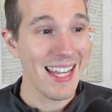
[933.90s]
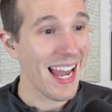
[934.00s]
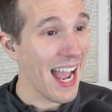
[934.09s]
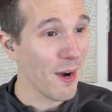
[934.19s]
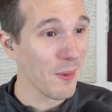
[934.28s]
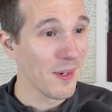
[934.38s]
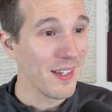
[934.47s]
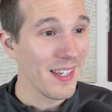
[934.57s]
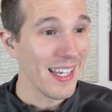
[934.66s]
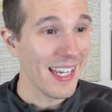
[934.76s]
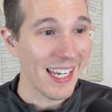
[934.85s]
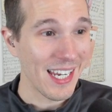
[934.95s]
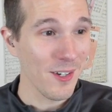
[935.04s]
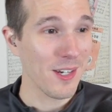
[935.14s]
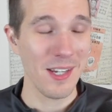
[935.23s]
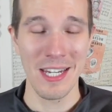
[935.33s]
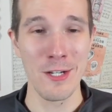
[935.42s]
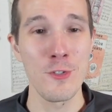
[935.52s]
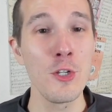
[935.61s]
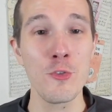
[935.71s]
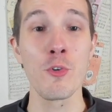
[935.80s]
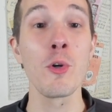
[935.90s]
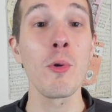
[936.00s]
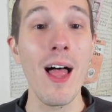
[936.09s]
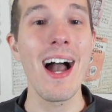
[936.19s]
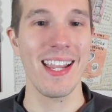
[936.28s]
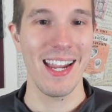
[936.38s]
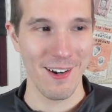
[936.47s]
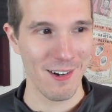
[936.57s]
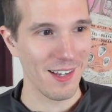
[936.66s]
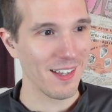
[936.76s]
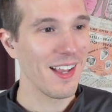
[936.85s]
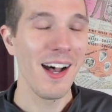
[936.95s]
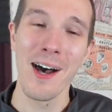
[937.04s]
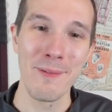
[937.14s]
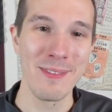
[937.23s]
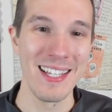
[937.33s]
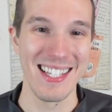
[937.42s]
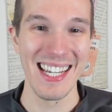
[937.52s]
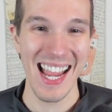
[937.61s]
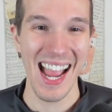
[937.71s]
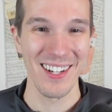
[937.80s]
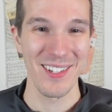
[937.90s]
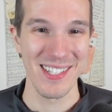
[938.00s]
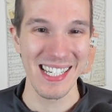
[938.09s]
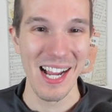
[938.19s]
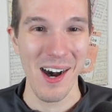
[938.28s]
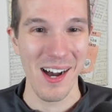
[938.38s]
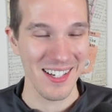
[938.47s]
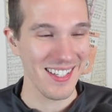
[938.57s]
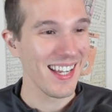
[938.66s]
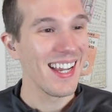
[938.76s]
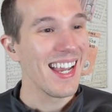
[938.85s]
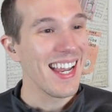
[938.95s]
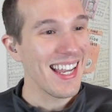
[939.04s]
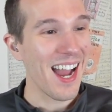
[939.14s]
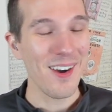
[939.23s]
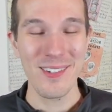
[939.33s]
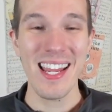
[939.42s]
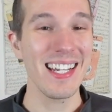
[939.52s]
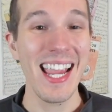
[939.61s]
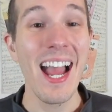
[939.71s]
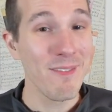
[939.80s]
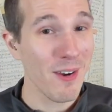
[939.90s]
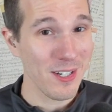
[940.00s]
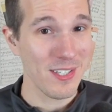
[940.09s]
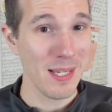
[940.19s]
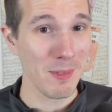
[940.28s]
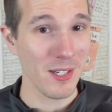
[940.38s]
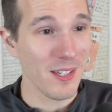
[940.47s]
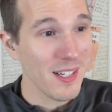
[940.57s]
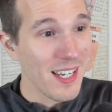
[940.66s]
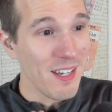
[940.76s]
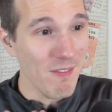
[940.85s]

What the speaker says: Now, here's the Drew Lock era of the Seattle Seahawks. Now, yet again, very similar.